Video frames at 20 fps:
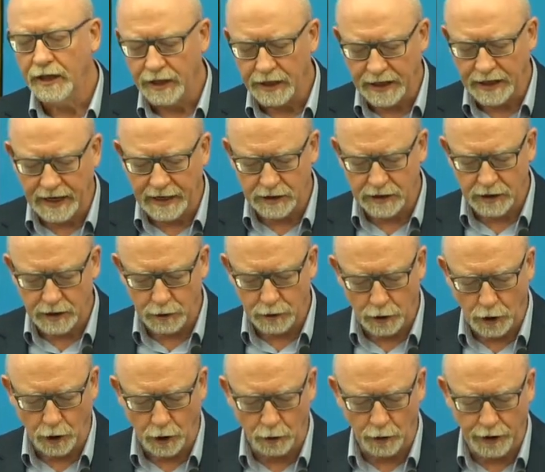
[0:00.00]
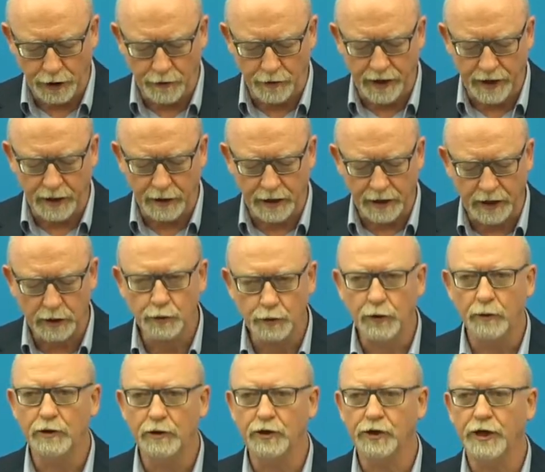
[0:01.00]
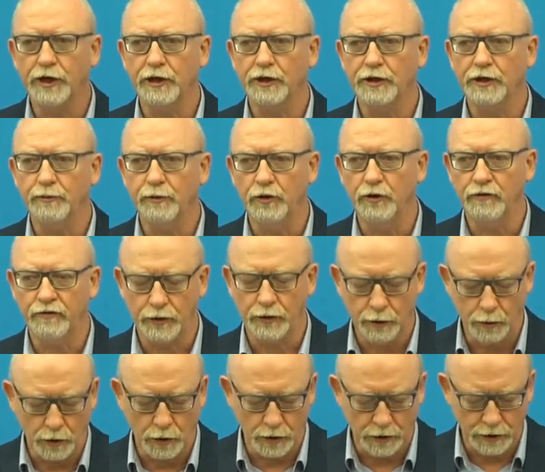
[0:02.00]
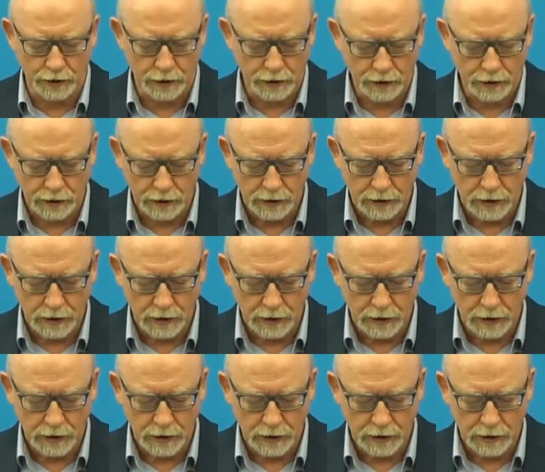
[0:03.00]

That's the Holy Grail. That's what we're trying to move towards.